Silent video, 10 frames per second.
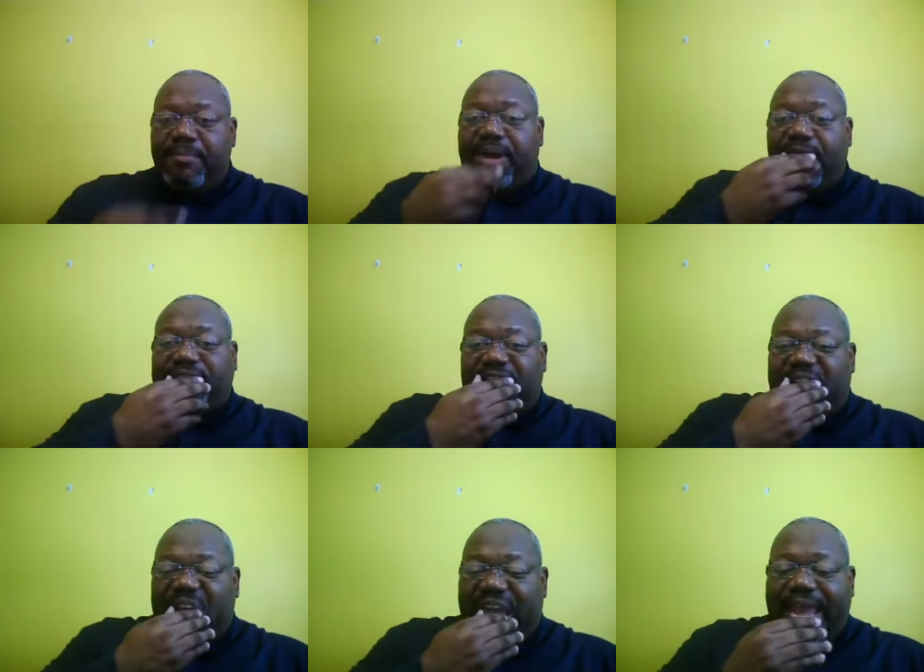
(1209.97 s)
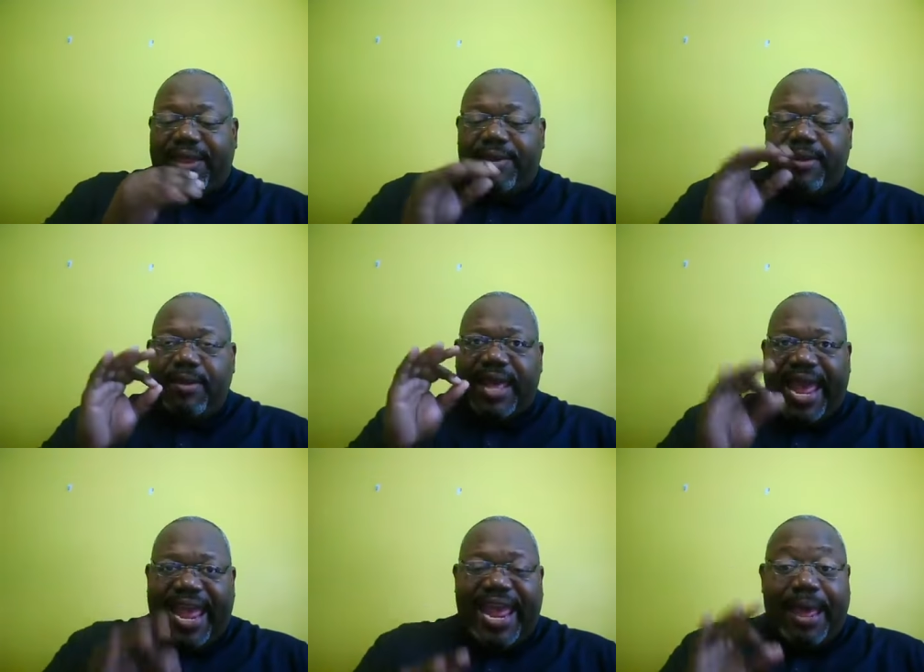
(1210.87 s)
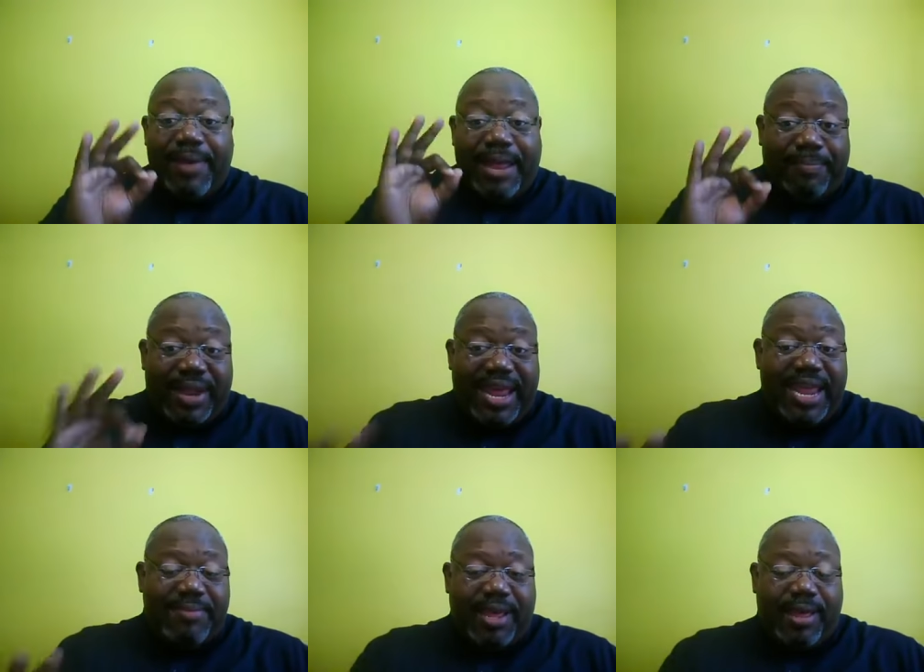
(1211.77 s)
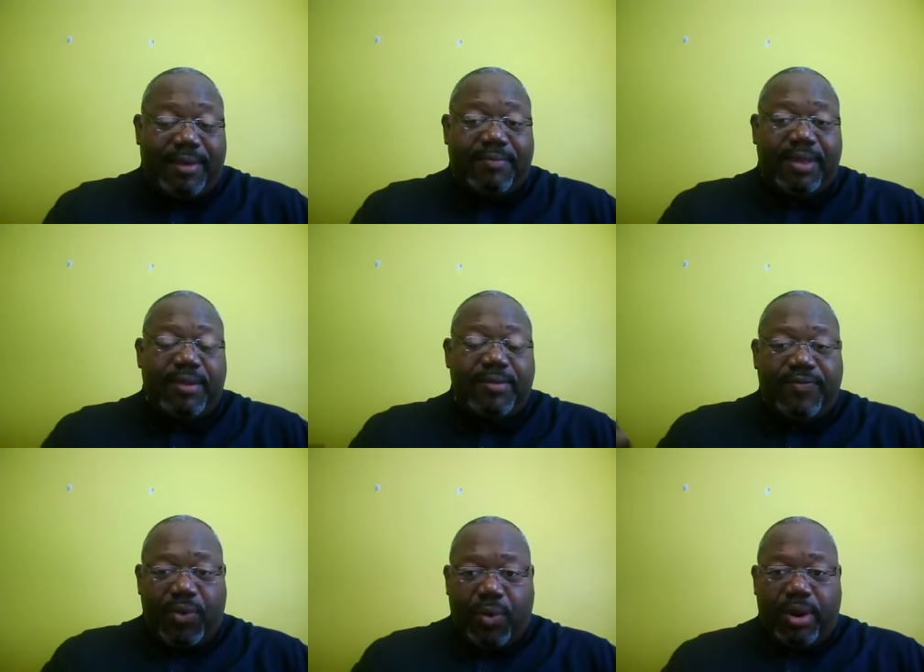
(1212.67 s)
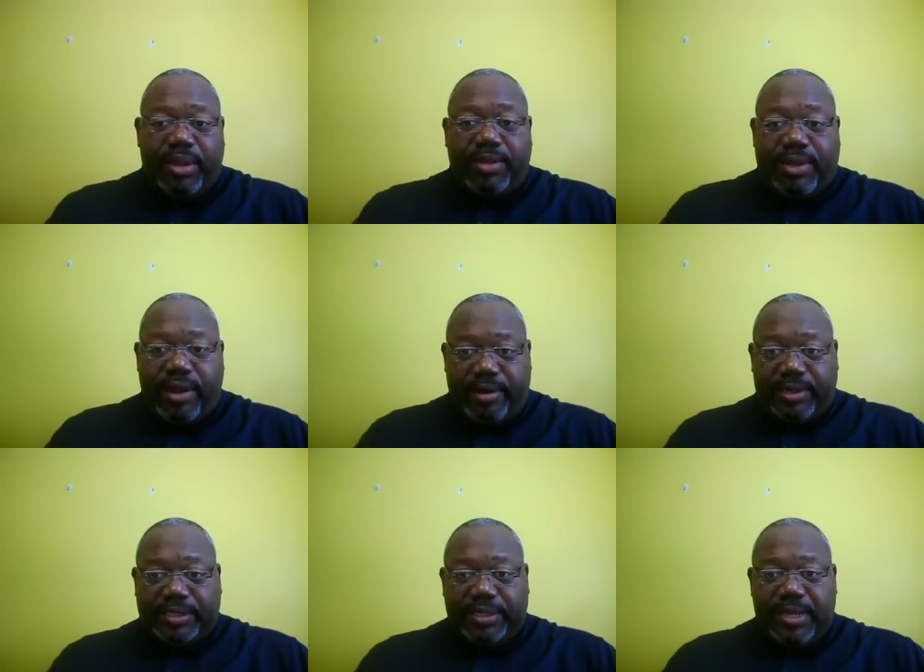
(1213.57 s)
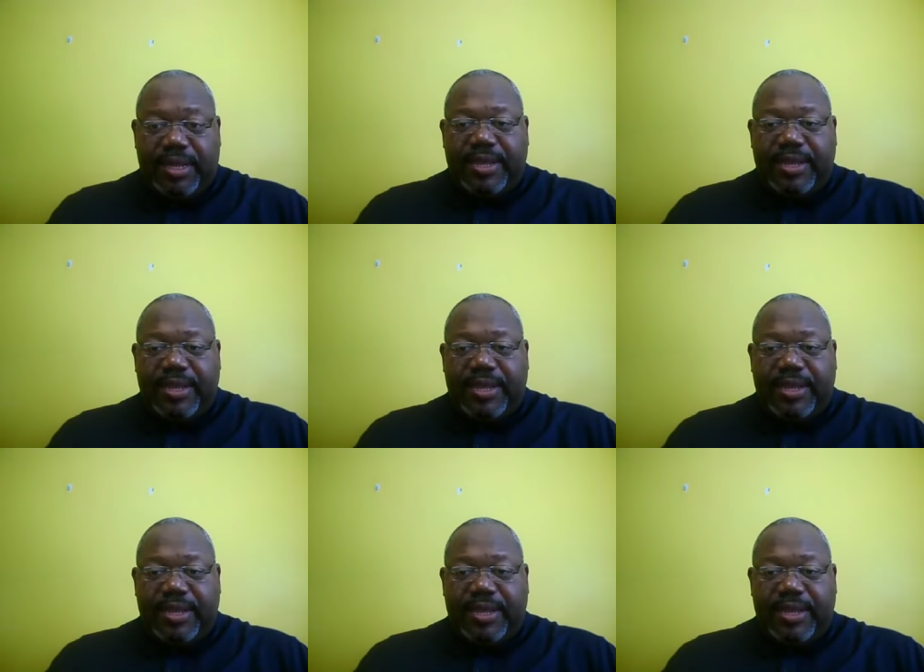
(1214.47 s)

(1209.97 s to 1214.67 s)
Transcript: Because again, Ahab had blamed him for the curse.